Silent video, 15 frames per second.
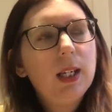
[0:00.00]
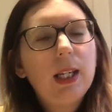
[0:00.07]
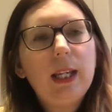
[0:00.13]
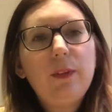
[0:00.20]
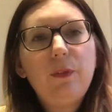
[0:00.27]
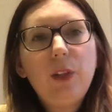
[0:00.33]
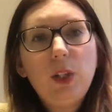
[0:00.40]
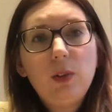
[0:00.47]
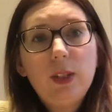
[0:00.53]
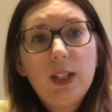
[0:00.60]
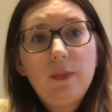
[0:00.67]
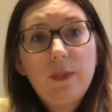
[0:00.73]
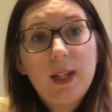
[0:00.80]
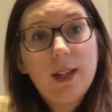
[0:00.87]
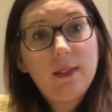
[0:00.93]
If you
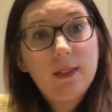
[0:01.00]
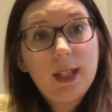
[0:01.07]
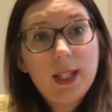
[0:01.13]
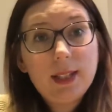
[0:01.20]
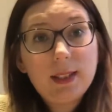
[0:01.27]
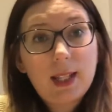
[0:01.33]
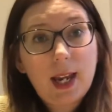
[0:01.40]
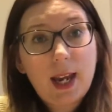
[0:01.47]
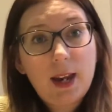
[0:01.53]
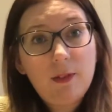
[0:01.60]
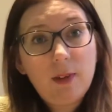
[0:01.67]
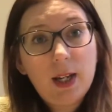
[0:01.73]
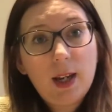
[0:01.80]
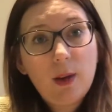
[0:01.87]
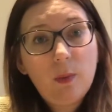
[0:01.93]
live in this
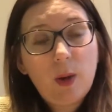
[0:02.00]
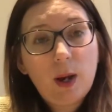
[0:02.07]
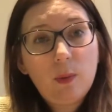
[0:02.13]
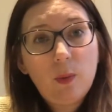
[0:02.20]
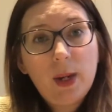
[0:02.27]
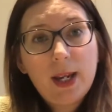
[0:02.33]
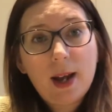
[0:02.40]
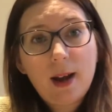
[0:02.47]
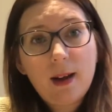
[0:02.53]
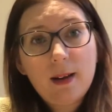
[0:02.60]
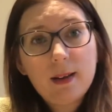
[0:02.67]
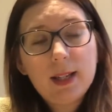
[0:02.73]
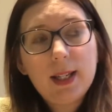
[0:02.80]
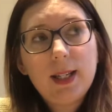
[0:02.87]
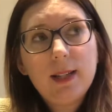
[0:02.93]
area where we
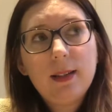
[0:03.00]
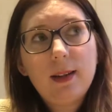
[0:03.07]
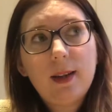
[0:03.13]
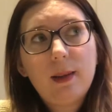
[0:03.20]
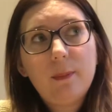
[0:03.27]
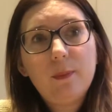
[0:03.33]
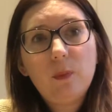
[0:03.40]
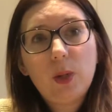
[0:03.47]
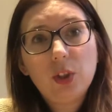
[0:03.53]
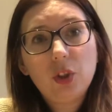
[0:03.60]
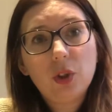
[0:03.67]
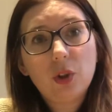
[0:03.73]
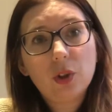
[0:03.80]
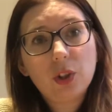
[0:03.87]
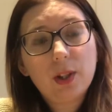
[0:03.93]
are in West
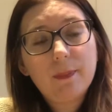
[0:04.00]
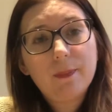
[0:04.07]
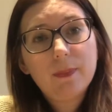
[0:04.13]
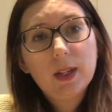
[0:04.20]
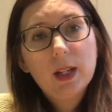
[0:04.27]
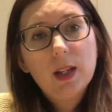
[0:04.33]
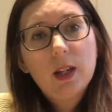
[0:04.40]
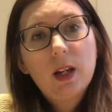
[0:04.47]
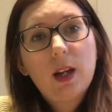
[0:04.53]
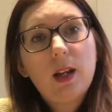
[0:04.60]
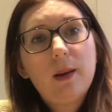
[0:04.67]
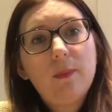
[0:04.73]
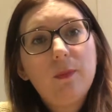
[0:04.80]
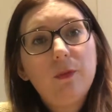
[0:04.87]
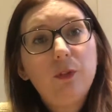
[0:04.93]
Yorkshire,
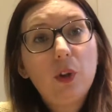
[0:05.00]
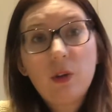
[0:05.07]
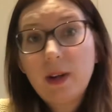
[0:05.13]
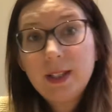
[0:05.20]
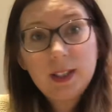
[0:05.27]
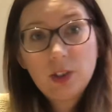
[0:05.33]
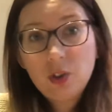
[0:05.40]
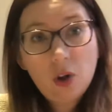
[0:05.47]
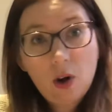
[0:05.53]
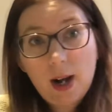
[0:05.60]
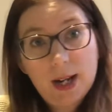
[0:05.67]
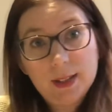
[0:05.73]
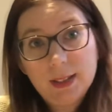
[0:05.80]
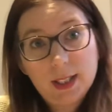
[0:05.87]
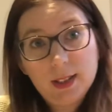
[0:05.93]
fluoride is not
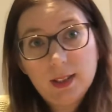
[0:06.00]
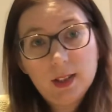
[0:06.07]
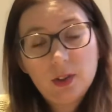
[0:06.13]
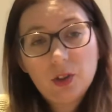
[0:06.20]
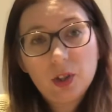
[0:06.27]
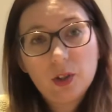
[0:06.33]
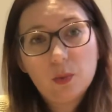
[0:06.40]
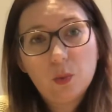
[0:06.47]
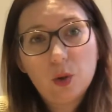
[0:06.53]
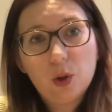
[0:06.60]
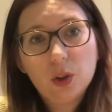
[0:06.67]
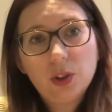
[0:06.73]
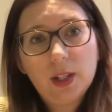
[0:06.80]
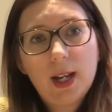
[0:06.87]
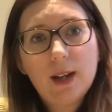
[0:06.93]
added to the
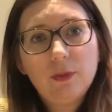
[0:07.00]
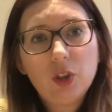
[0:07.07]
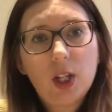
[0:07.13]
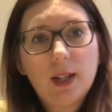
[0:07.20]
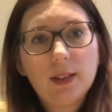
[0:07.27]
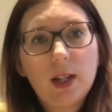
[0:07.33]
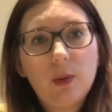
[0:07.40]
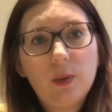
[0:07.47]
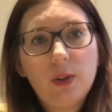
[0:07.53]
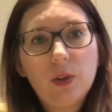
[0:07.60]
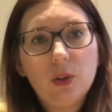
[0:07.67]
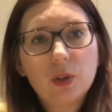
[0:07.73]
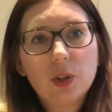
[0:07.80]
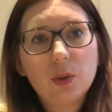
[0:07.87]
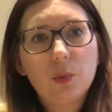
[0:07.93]
water. I've checked that with
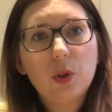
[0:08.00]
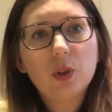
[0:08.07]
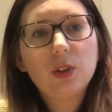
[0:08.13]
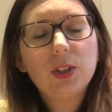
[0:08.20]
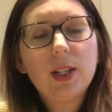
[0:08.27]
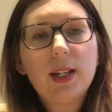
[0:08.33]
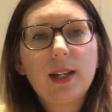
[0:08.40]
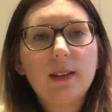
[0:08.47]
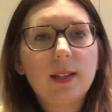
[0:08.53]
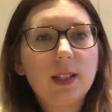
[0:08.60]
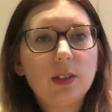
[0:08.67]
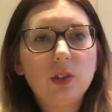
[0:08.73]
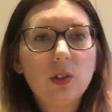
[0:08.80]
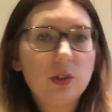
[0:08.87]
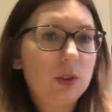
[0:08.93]
Yorkshire Water, and
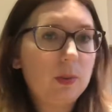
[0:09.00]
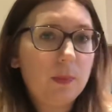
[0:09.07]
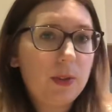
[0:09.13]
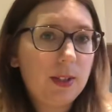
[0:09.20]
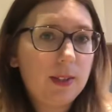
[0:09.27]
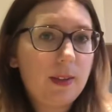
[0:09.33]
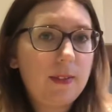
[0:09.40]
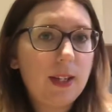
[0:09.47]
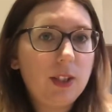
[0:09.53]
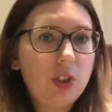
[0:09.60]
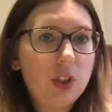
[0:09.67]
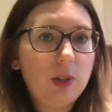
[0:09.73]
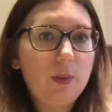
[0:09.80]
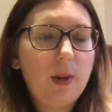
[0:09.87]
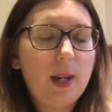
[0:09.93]
that's not something that they
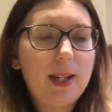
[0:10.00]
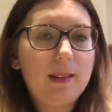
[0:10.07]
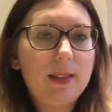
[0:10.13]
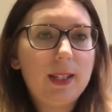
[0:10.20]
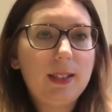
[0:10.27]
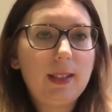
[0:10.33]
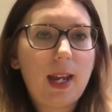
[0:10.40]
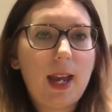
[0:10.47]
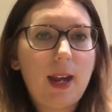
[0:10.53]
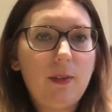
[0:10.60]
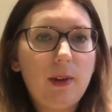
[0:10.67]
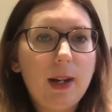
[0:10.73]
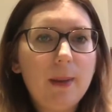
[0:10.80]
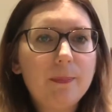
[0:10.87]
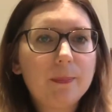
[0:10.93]
do in this
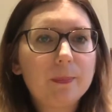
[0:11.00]
area.